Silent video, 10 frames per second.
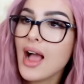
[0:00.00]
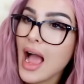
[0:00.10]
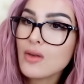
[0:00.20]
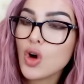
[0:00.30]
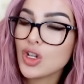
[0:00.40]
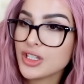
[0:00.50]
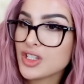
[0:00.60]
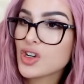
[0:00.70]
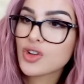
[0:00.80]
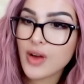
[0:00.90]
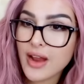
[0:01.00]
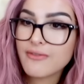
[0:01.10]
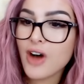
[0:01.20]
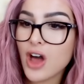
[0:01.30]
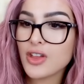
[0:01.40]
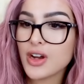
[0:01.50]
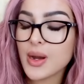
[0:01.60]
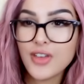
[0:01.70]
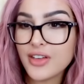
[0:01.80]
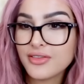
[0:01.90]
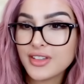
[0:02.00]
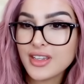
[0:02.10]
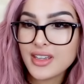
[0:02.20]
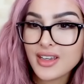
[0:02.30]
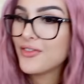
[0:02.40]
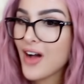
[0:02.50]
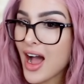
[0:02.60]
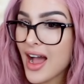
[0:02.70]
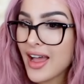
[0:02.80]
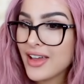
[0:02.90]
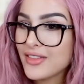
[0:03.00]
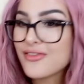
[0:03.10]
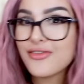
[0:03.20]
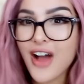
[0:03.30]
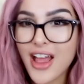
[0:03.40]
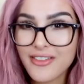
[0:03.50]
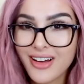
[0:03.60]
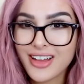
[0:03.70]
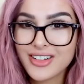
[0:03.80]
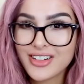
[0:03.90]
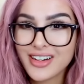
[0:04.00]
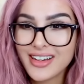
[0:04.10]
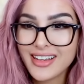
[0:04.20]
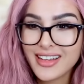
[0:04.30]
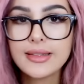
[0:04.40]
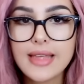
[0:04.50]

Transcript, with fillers: How old is your grandfather? fifty-five, five hundred,